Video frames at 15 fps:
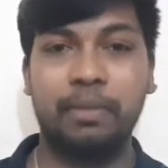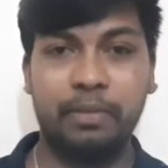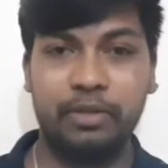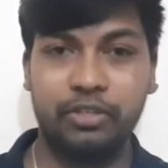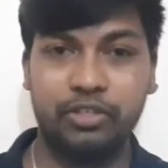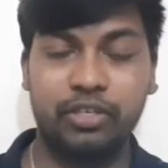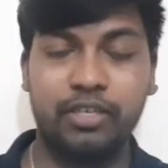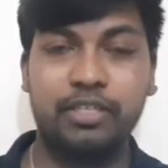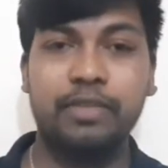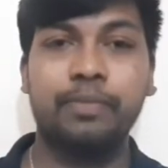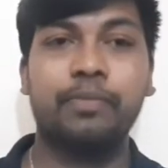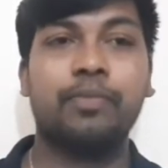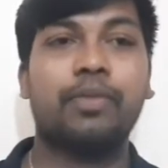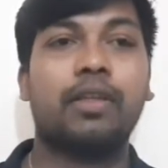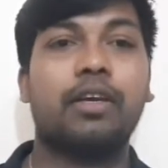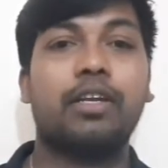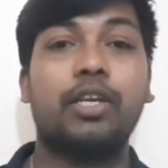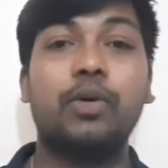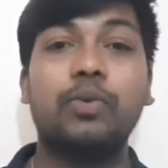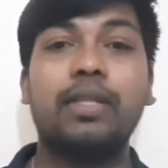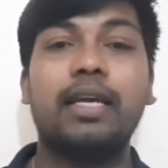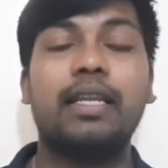publishers,
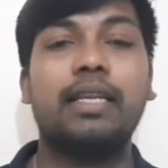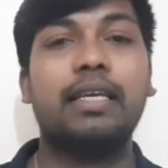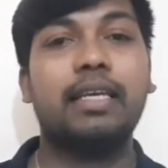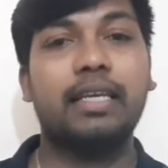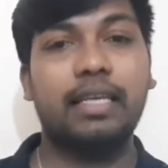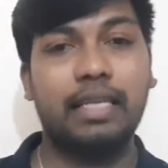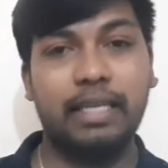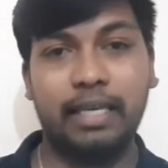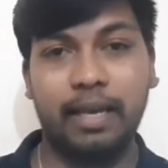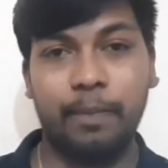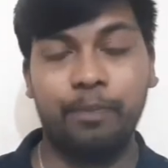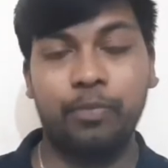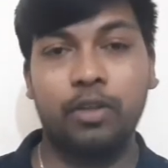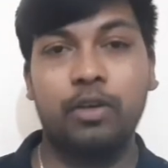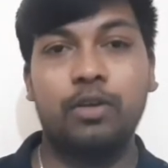New Delhi, India.